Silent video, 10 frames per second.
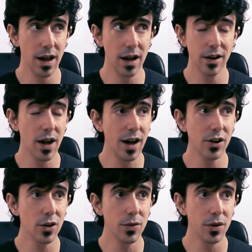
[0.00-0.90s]
I
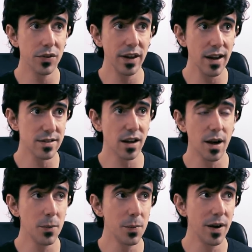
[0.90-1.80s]
don't know the exact
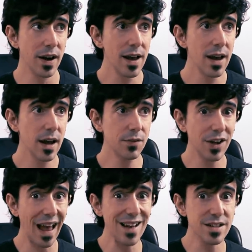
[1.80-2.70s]
number, but
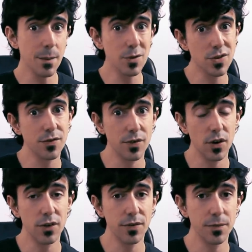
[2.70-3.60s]
every X amount
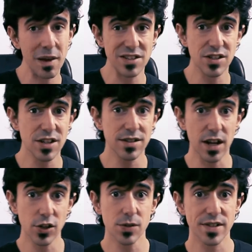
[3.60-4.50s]
of messages
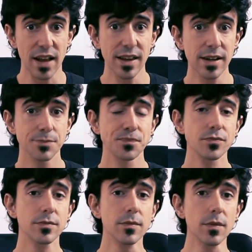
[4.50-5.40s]
that you're sending,
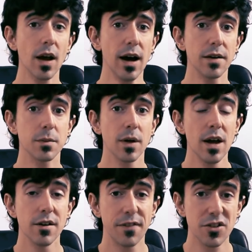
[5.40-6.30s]

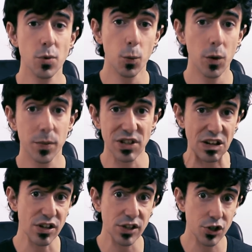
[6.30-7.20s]
Facebook will
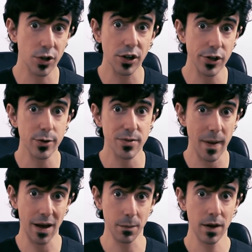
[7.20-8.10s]
potentially trigger you as
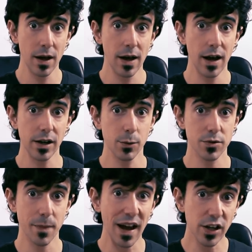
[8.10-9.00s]
spam, and it will
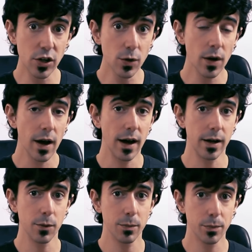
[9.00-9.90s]
spank you and
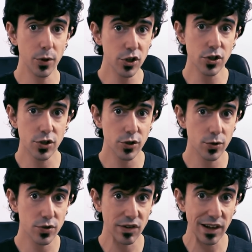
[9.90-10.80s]
it will put you
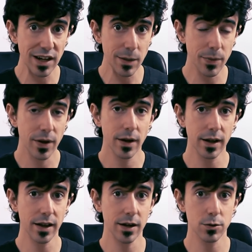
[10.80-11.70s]
to sleep,
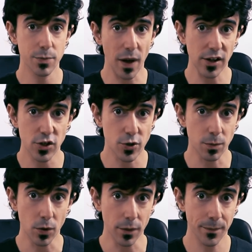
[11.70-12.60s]
and then it will spank you
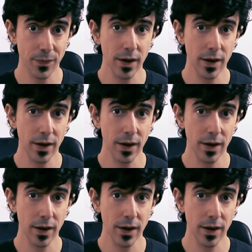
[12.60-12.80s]
some more.